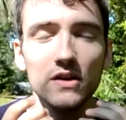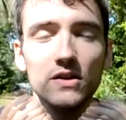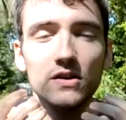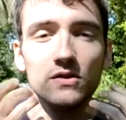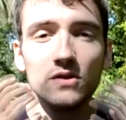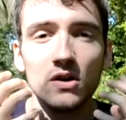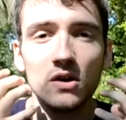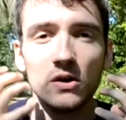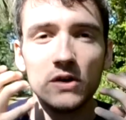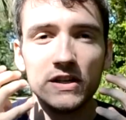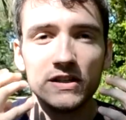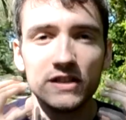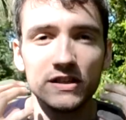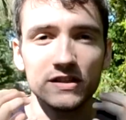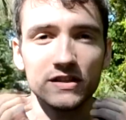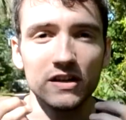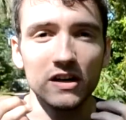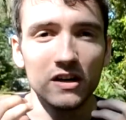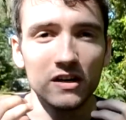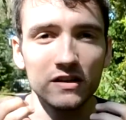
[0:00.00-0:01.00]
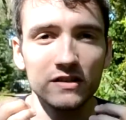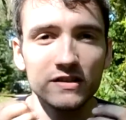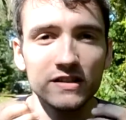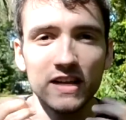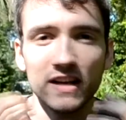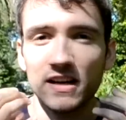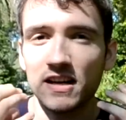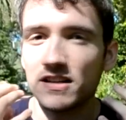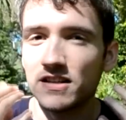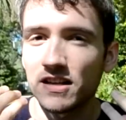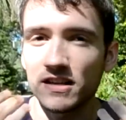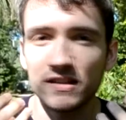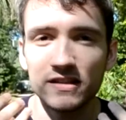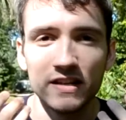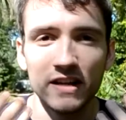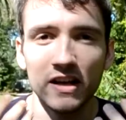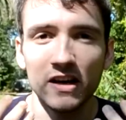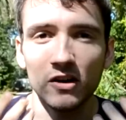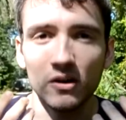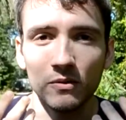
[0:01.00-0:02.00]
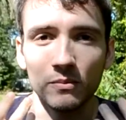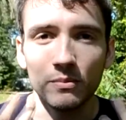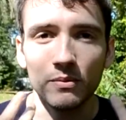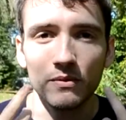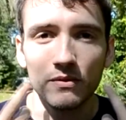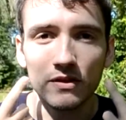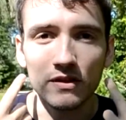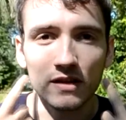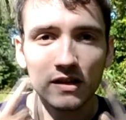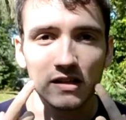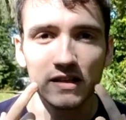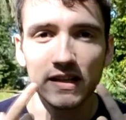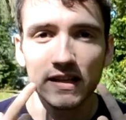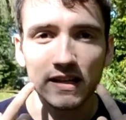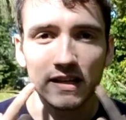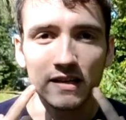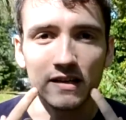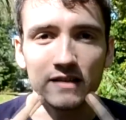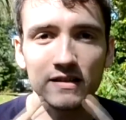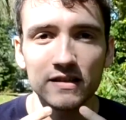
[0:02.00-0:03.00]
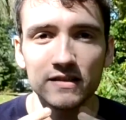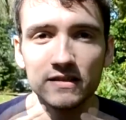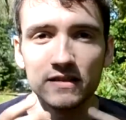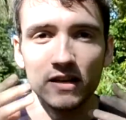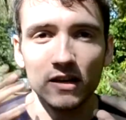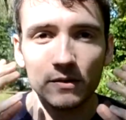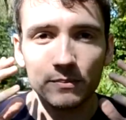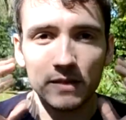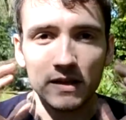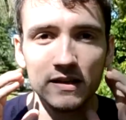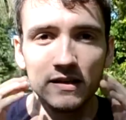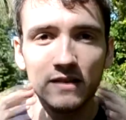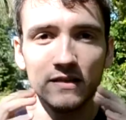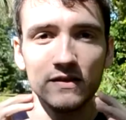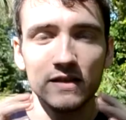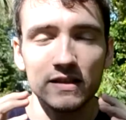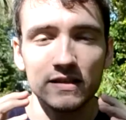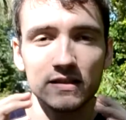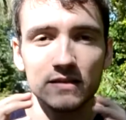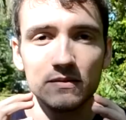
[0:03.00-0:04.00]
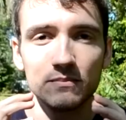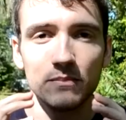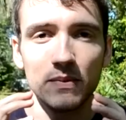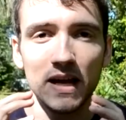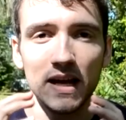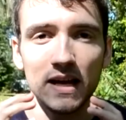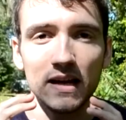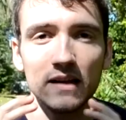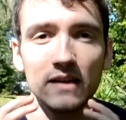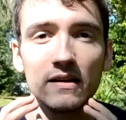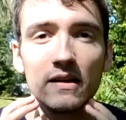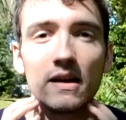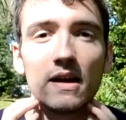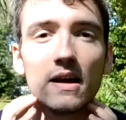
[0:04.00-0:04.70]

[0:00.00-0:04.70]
you know it just hurts and it doesn't help the clicking, it doesn't help any of this pain.